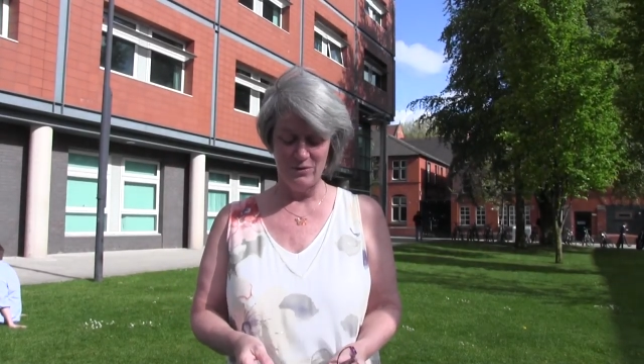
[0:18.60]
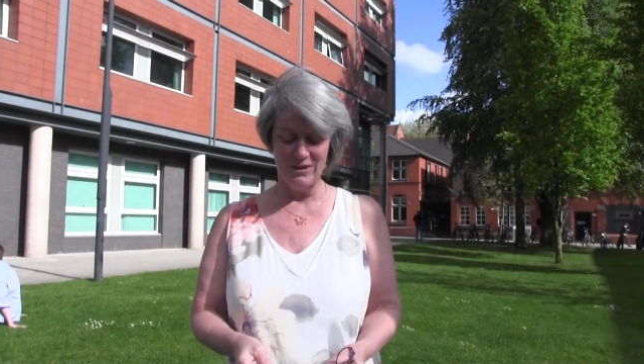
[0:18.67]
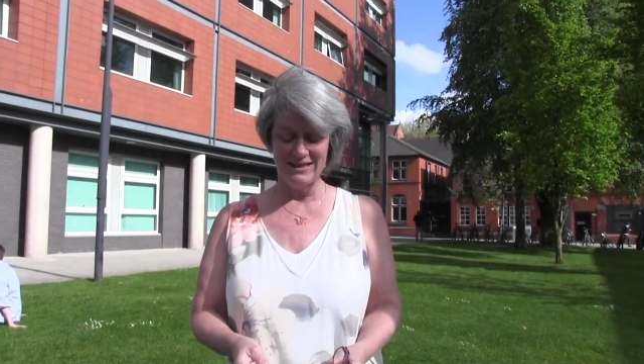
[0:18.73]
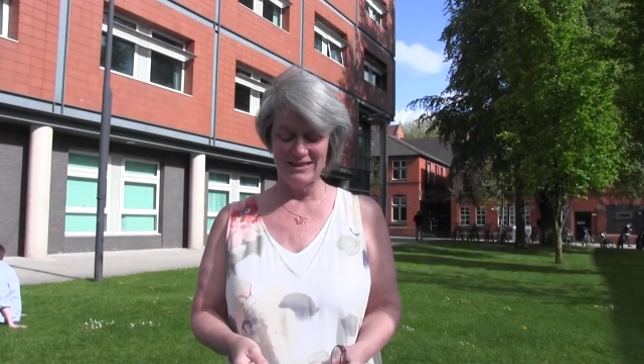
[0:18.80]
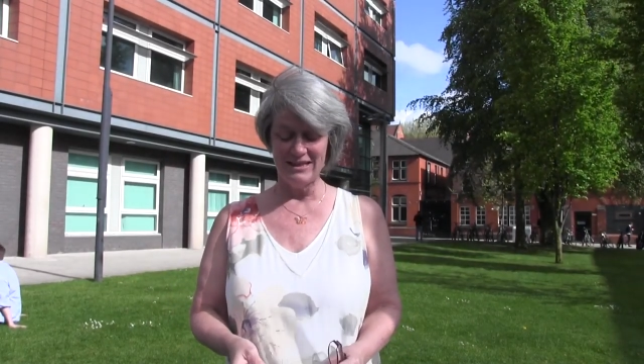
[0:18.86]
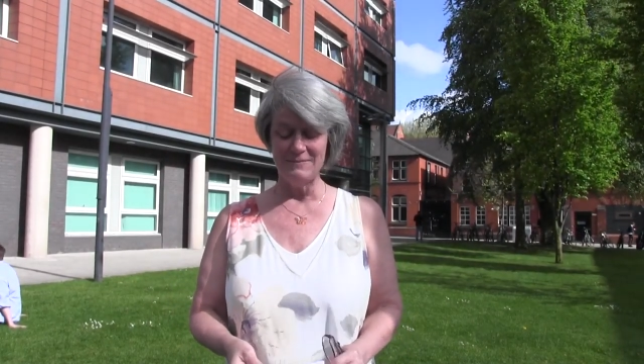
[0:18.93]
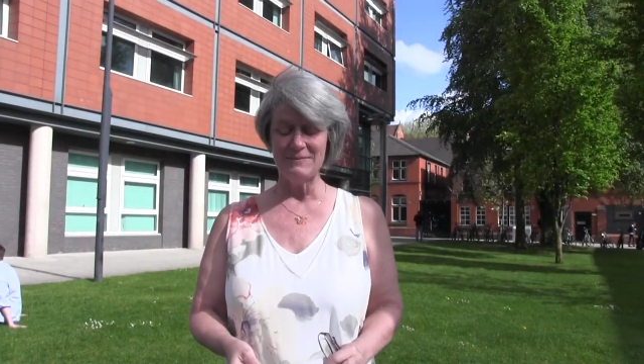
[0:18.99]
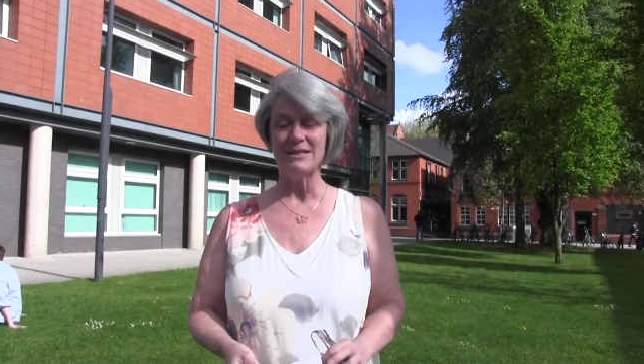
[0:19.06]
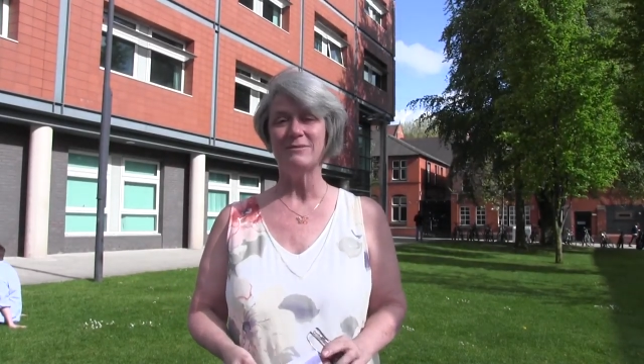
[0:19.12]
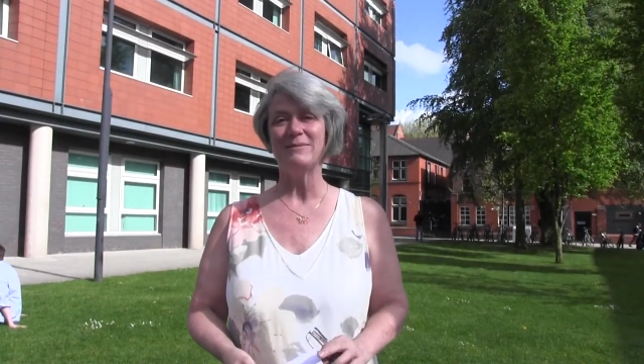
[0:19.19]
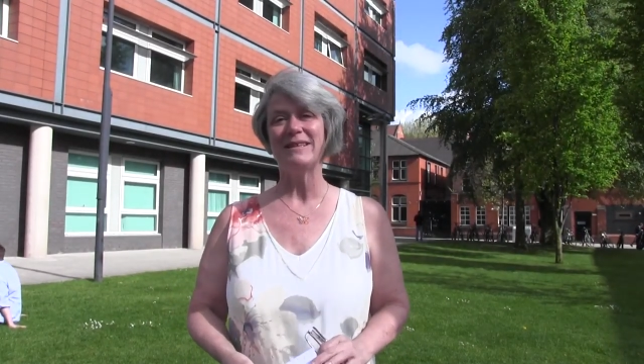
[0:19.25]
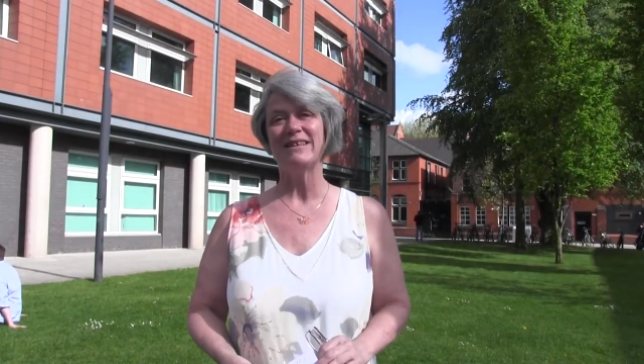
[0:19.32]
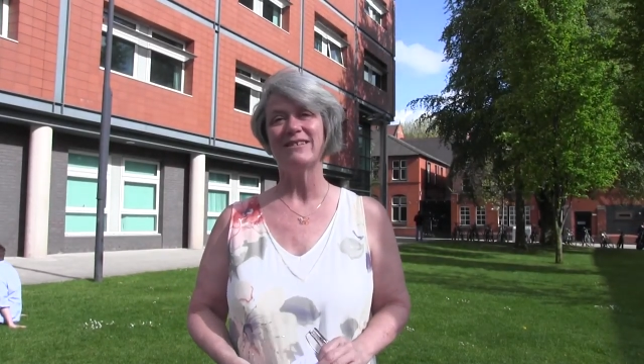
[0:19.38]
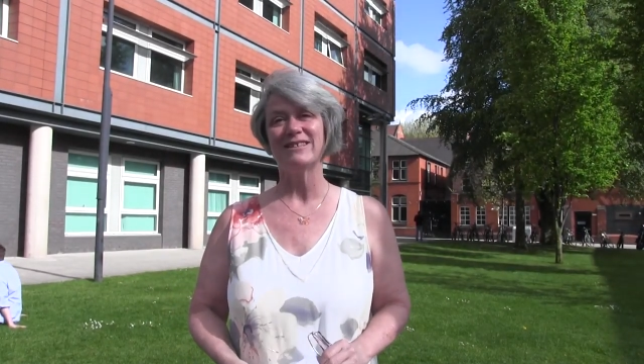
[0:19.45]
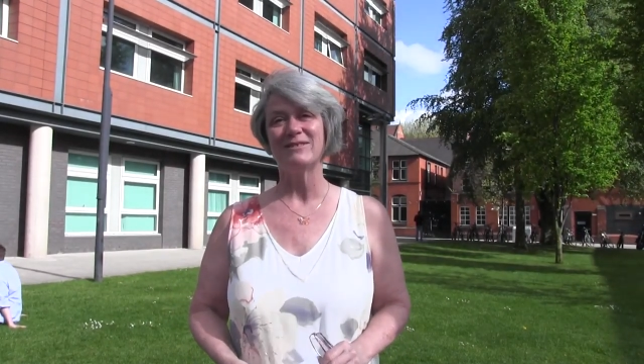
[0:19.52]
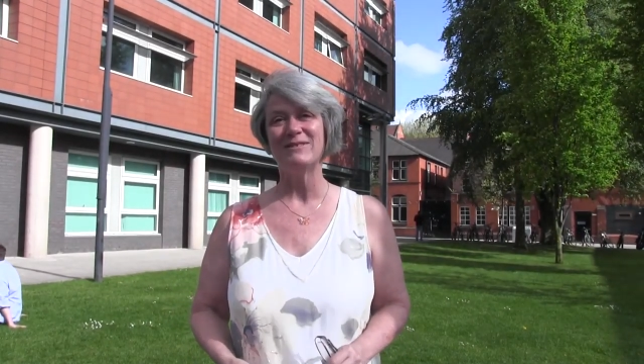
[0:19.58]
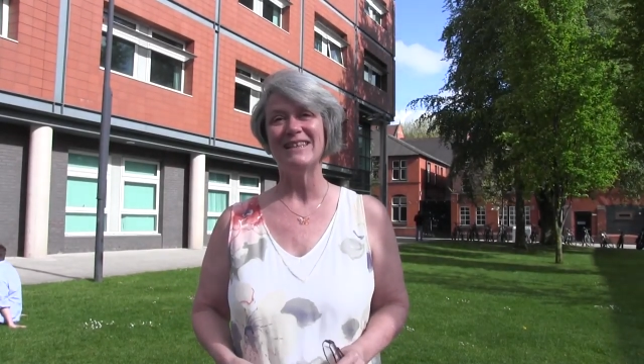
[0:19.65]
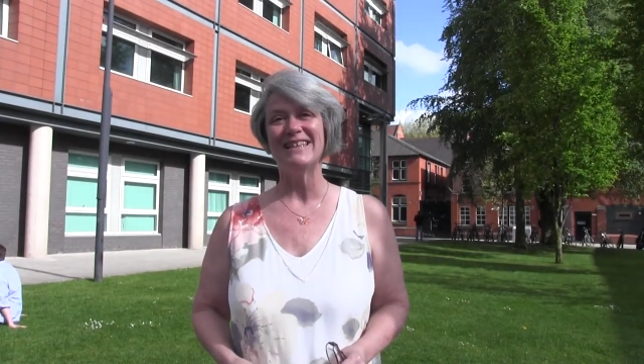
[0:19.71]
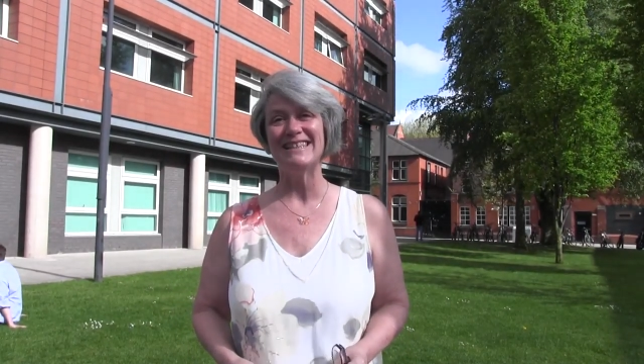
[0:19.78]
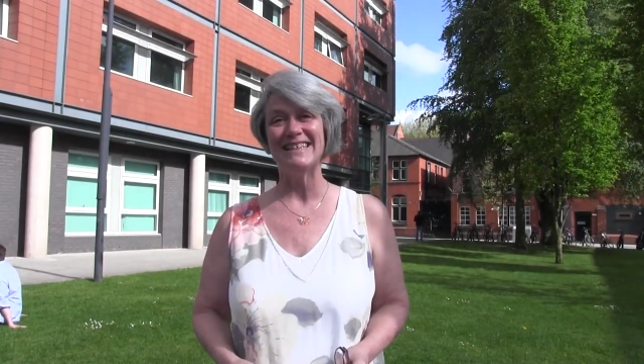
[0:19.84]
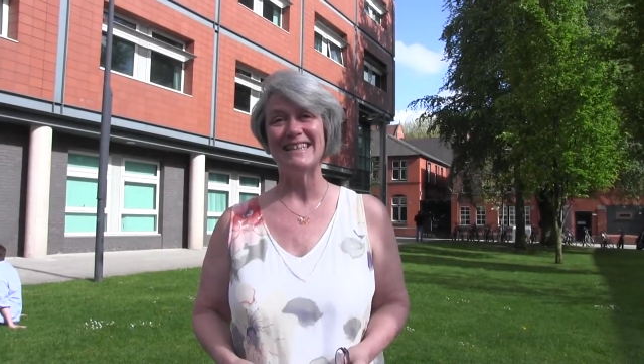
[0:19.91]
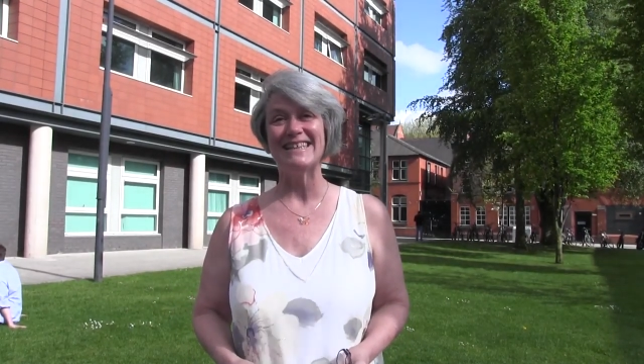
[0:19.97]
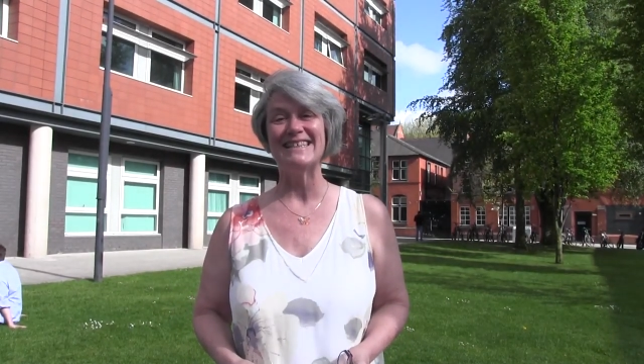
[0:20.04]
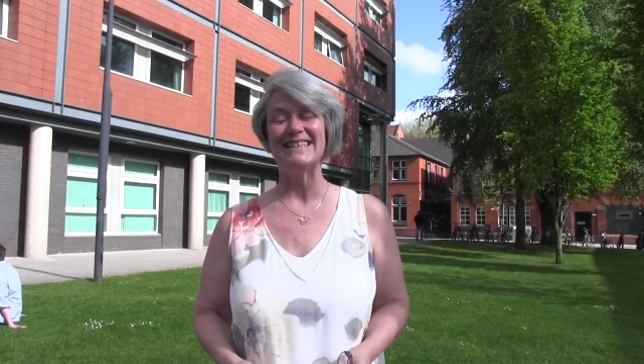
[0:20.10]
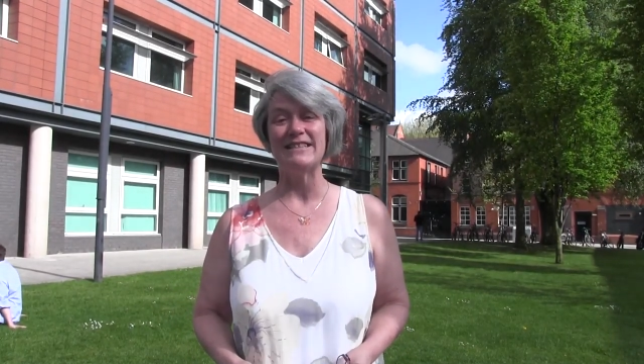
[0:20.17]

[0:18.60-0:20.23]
Well, it seems to be there's really sticky